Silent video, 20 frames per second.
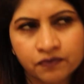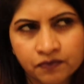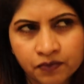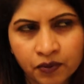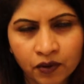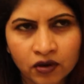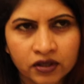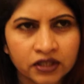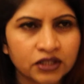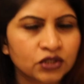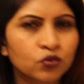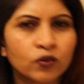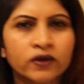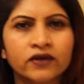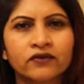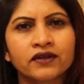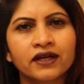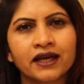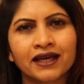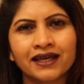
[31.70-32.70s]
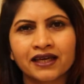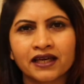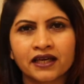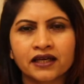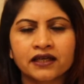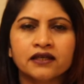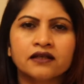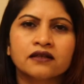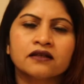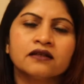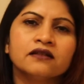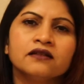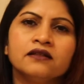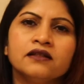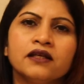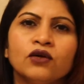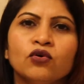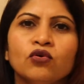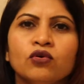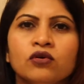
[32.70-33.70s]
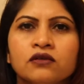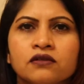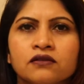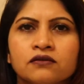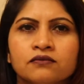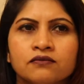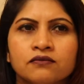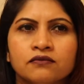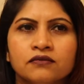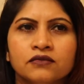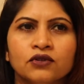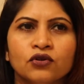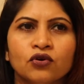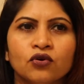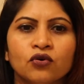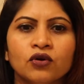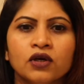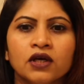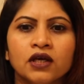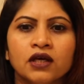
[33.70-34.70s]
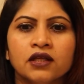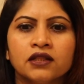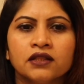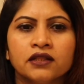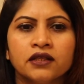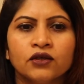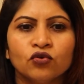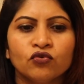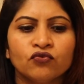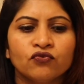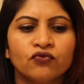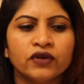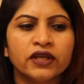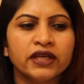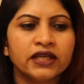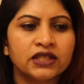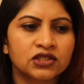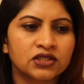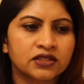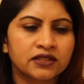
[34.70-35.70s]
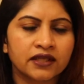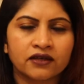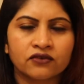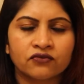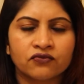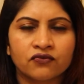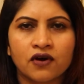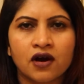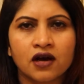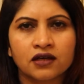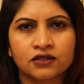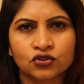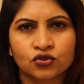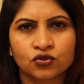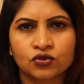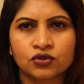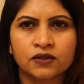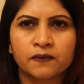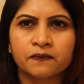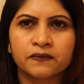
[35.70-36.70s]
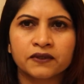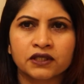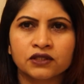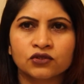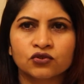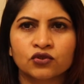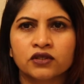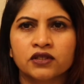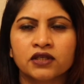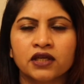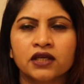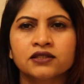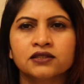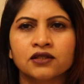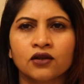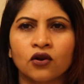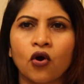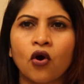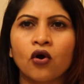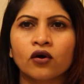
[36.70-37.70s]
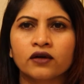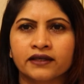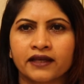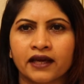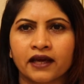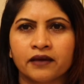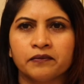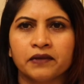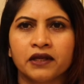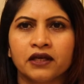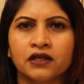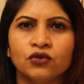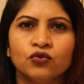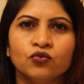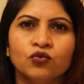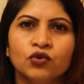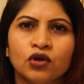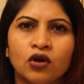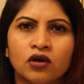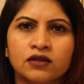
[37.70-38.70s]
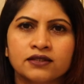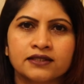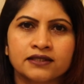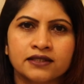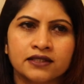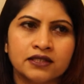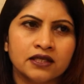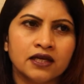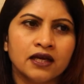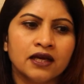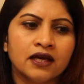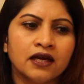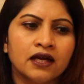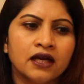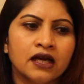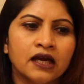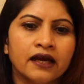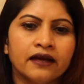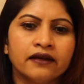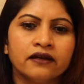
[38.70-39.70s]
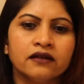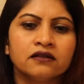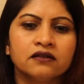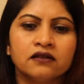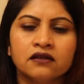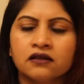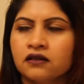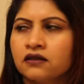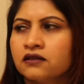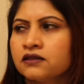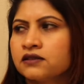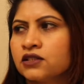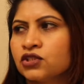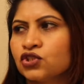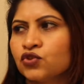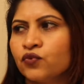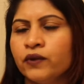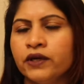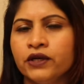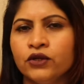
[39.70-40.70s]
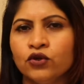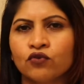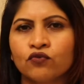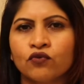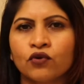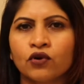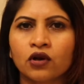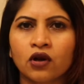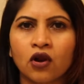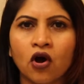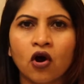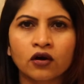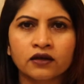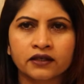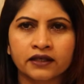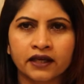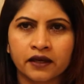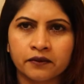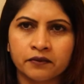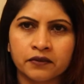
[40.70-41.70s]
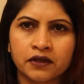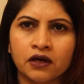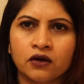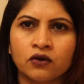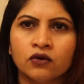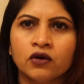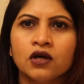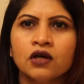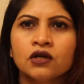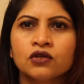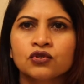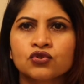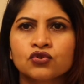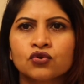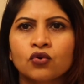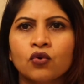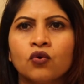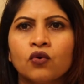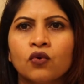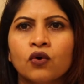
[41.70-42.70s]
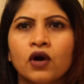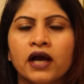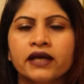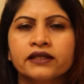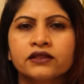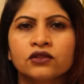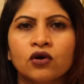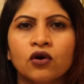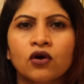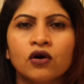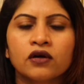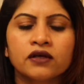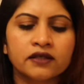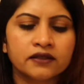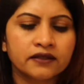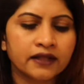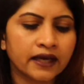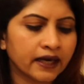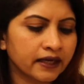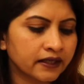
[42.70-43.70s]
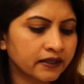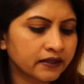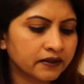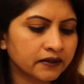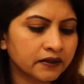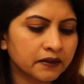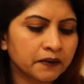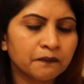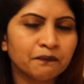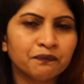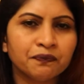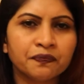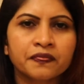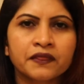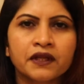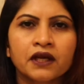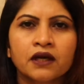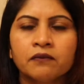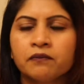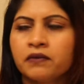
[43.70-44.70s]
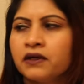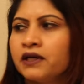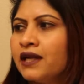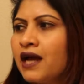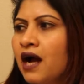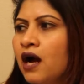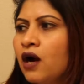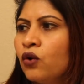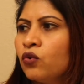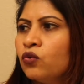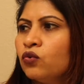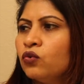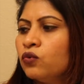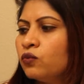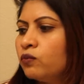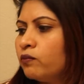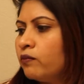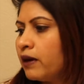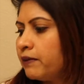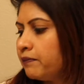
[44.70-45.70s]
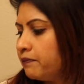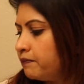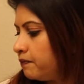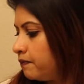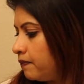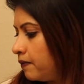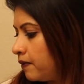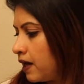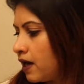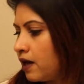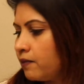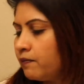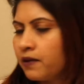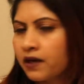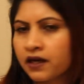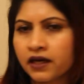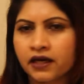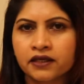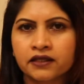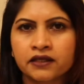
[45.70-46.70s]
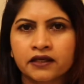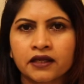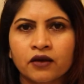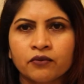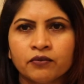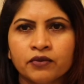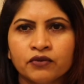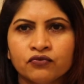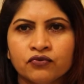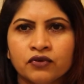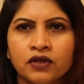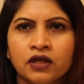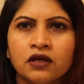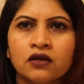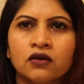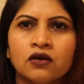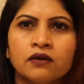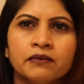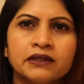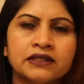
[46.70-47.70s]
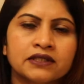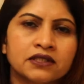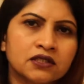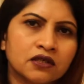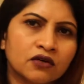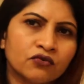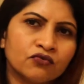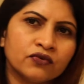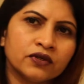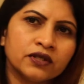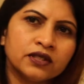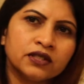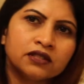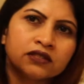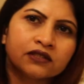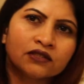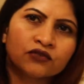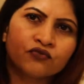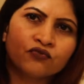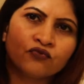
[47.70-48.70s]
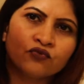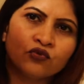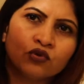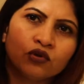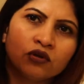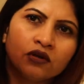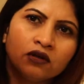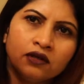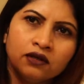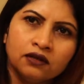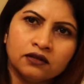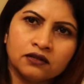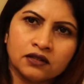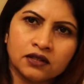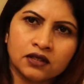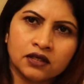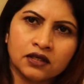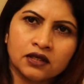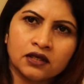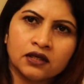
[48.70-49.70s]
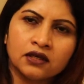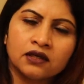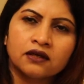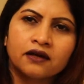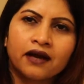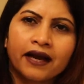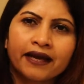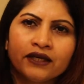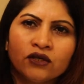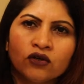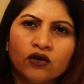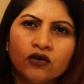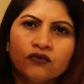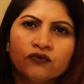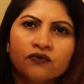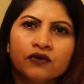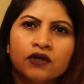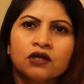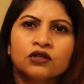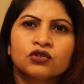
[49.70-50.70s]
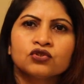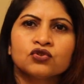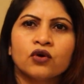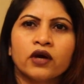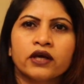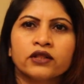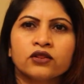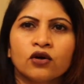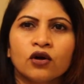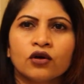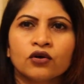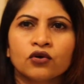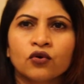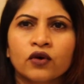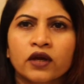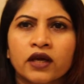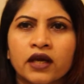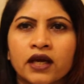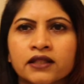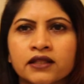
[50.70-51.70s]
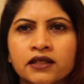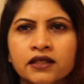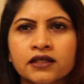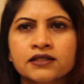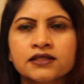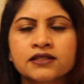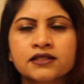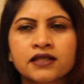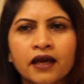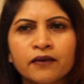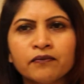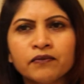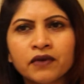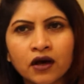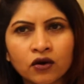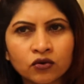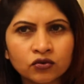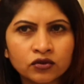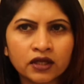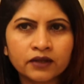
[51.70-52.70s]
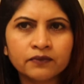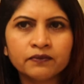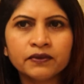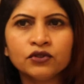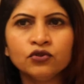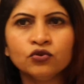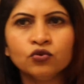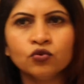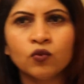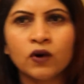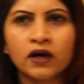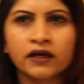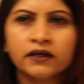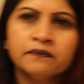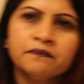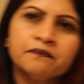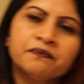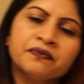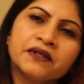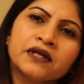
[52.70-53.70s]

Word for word: products, whatever I get, they don't you know they don't finish that fast or something. So it takes a long time. Like you would not see another such video for a long time now. So I thought that, um, but now my bucket that I've been filling all my stuff in is full, kind of. So I thought, okay, I think it's time now. Let me do one